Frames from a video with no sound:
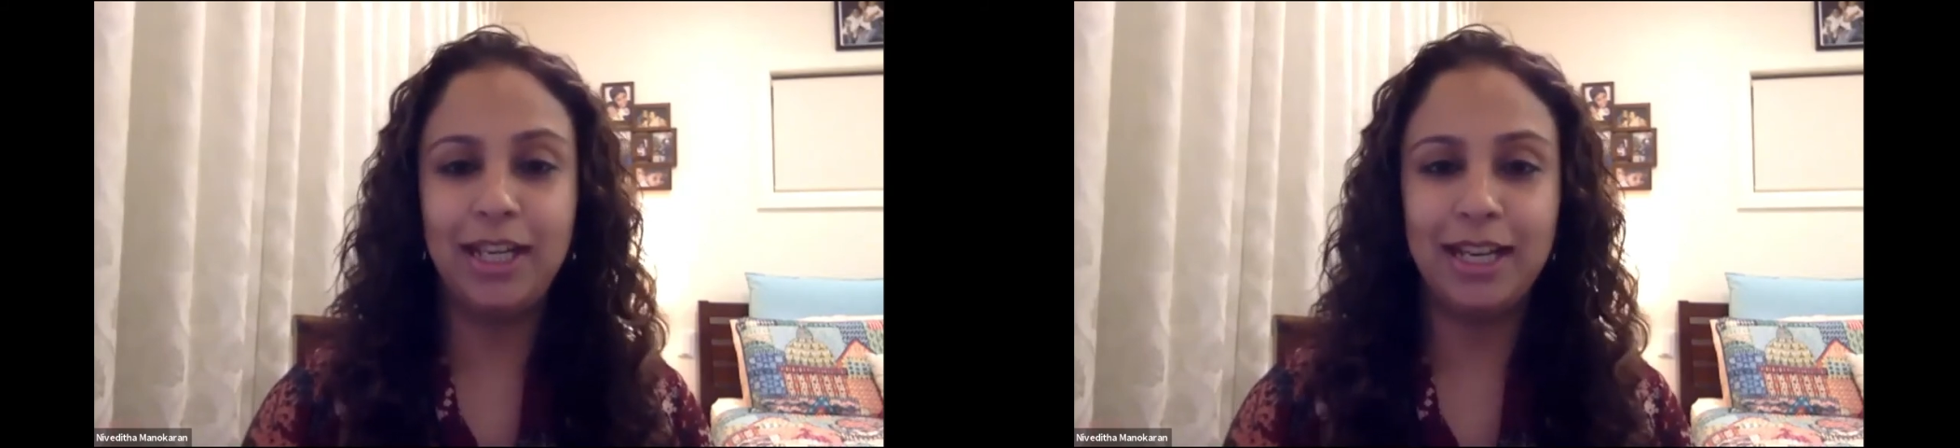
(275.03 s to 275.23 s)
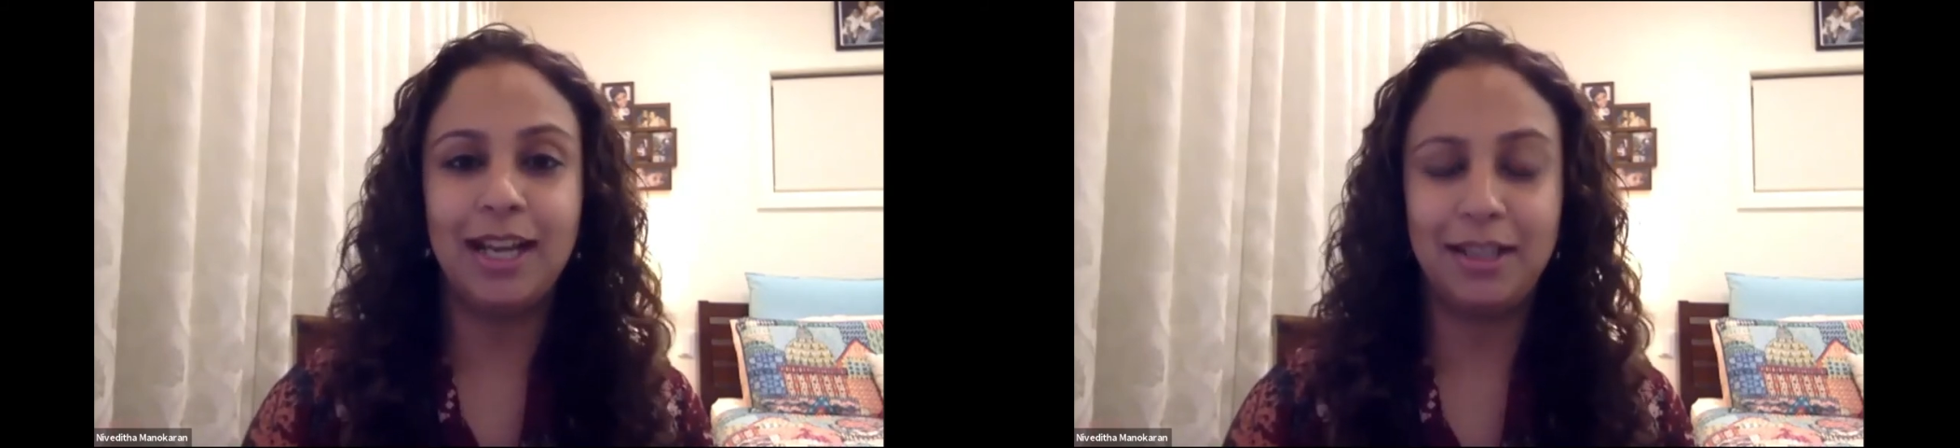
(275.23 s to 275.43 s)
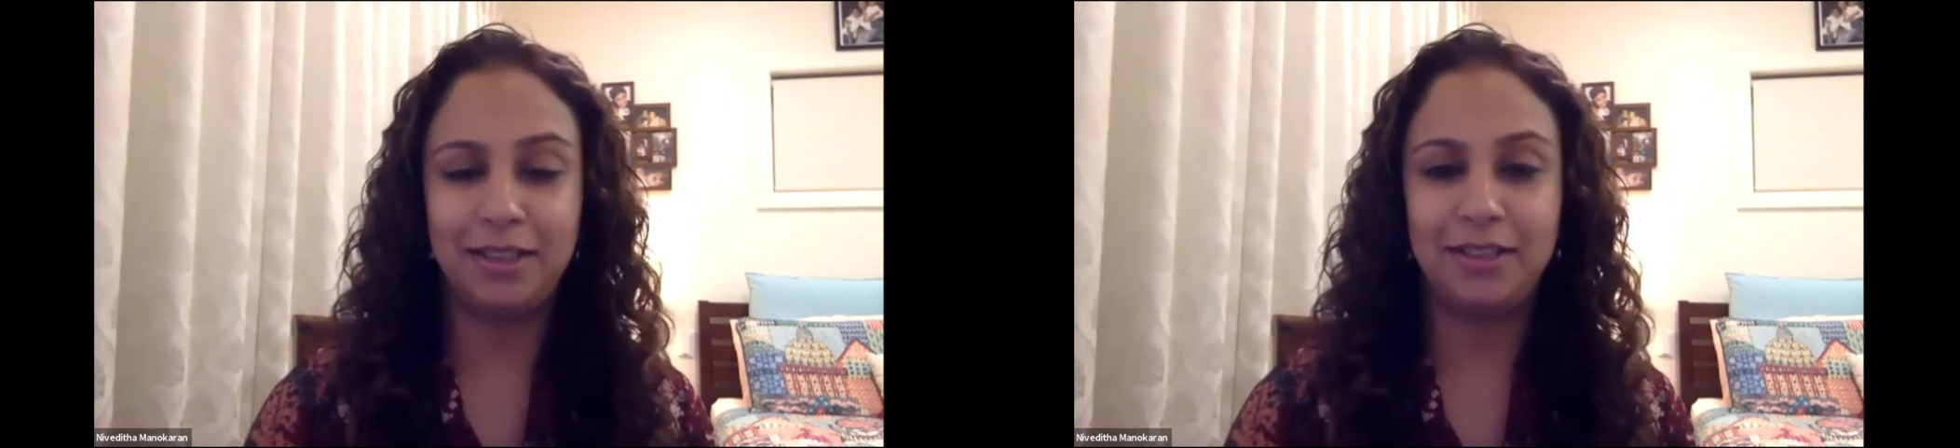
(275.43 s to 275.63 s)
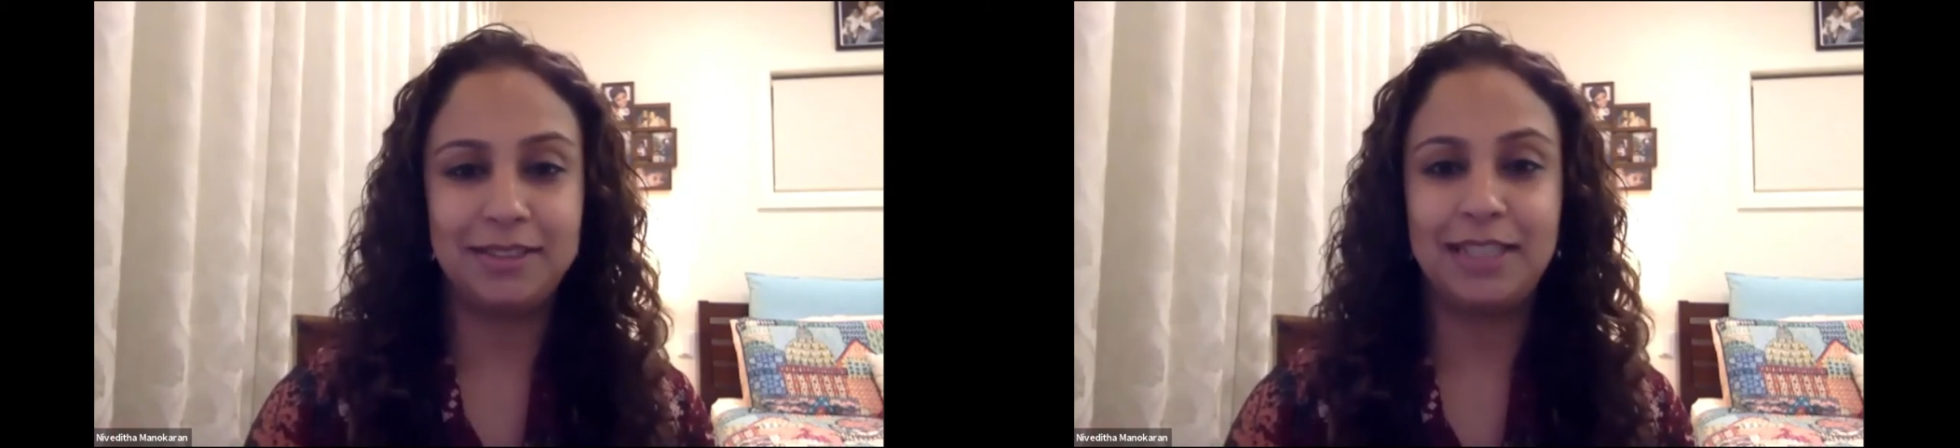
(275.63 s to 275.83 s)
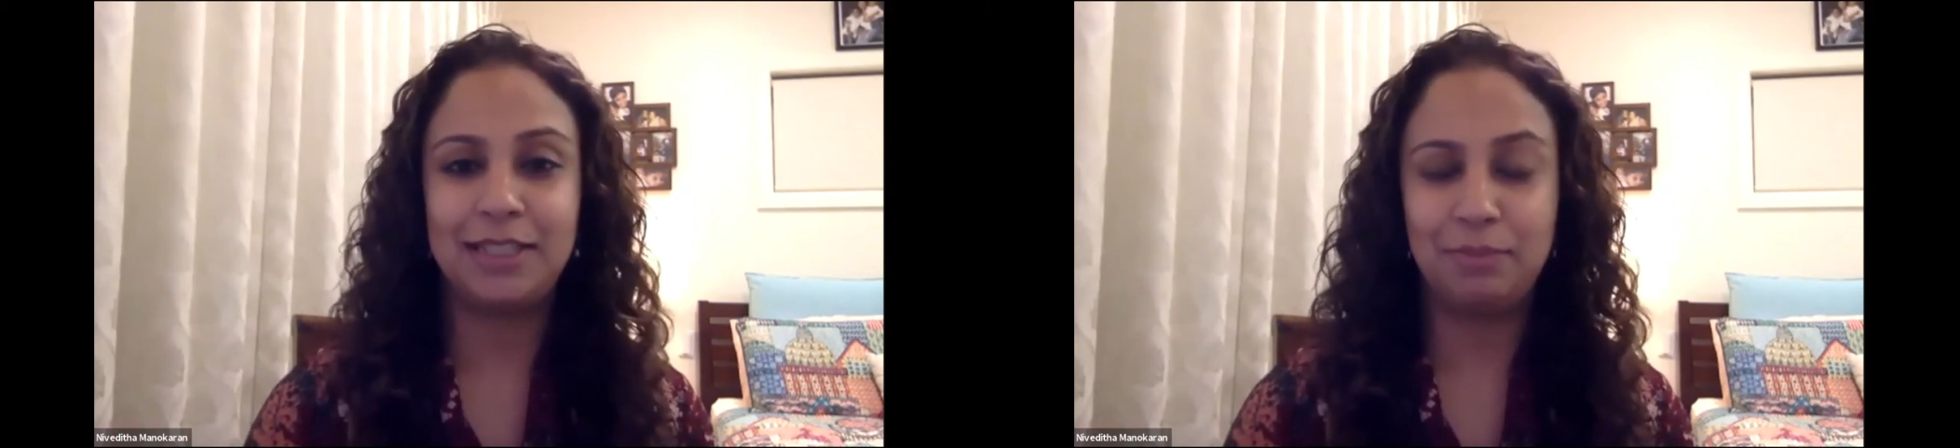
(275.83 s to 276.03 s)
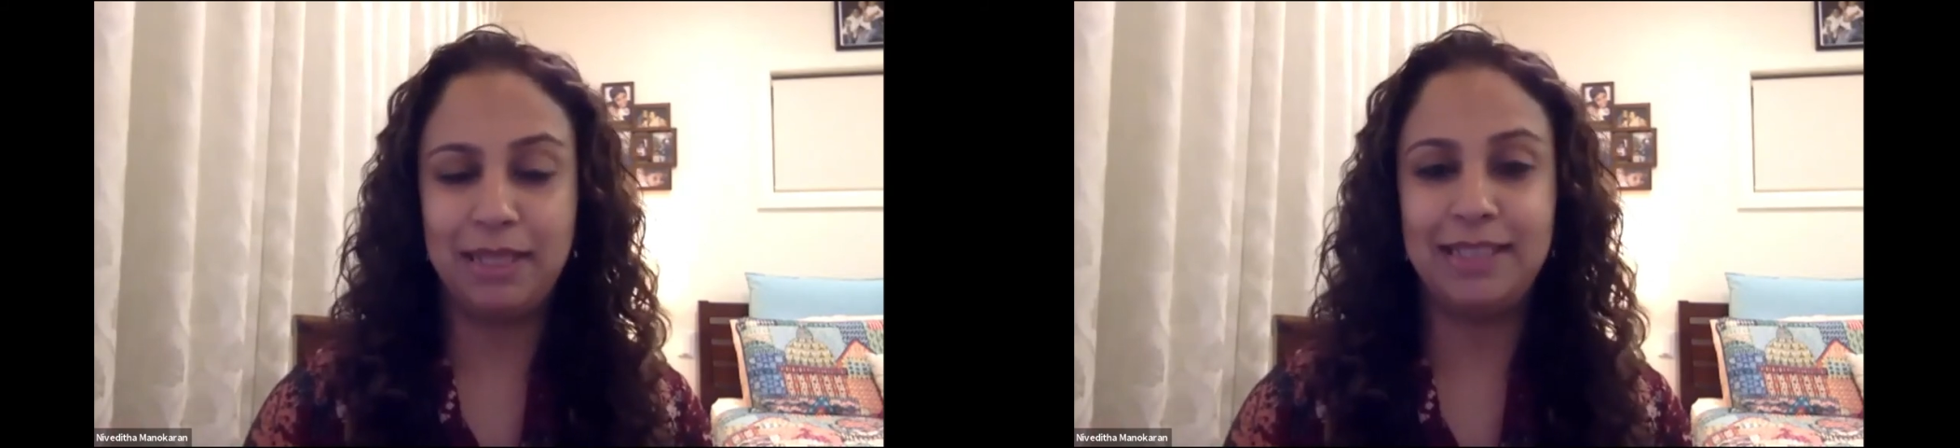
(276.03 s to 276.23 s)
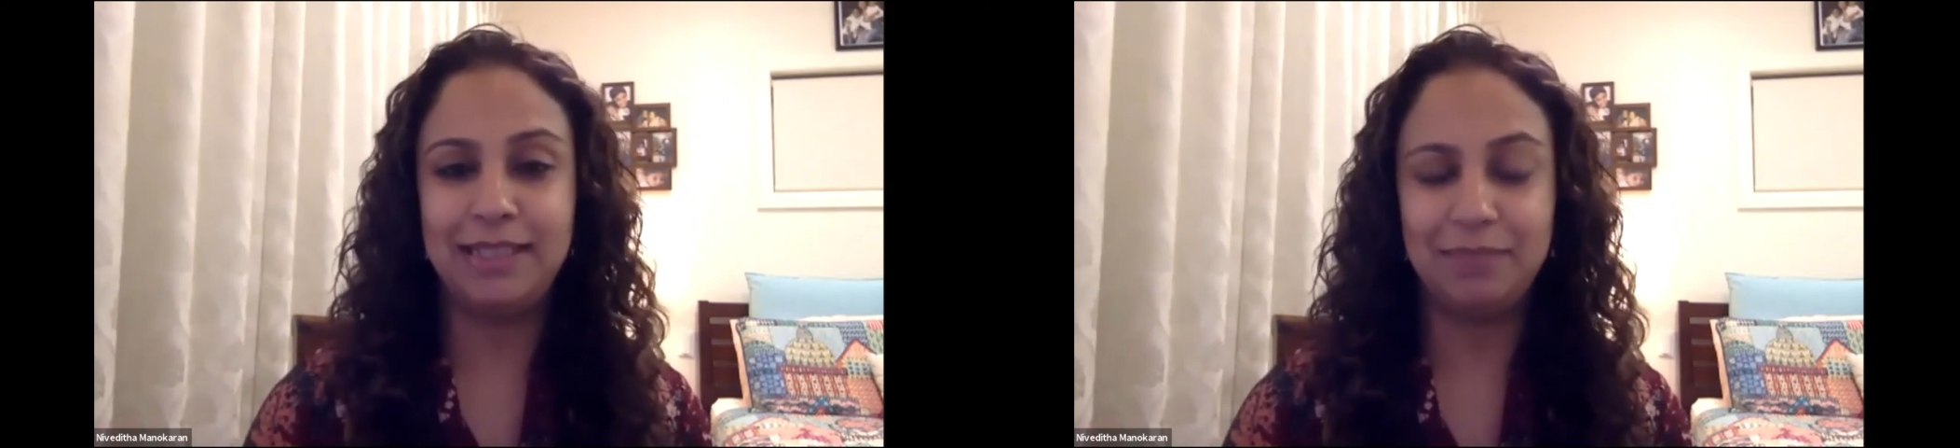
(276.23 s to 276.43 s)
not such a big